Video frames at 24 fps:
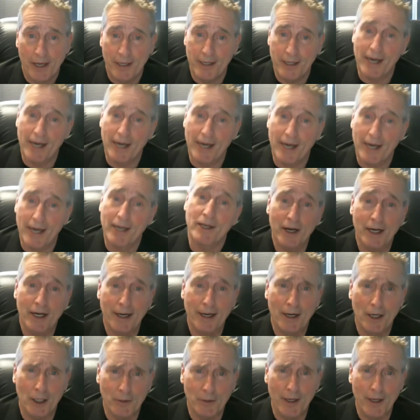And I'm going to give our
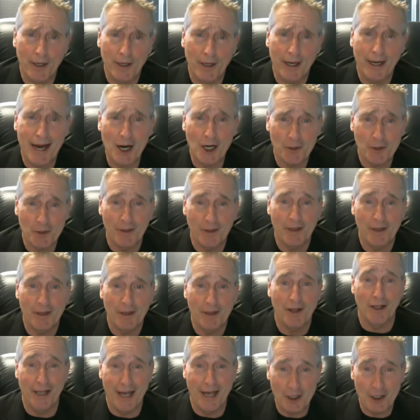great congressman
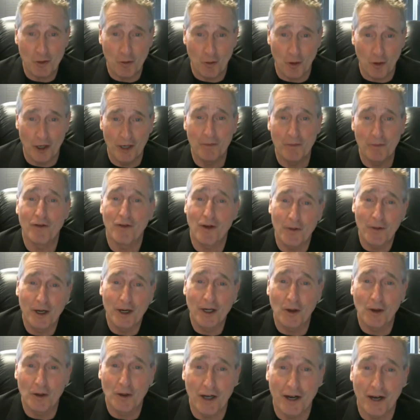the last word before we
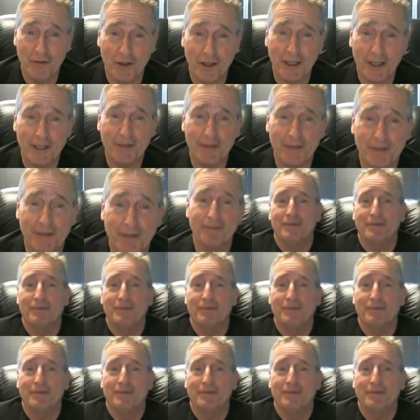close off today.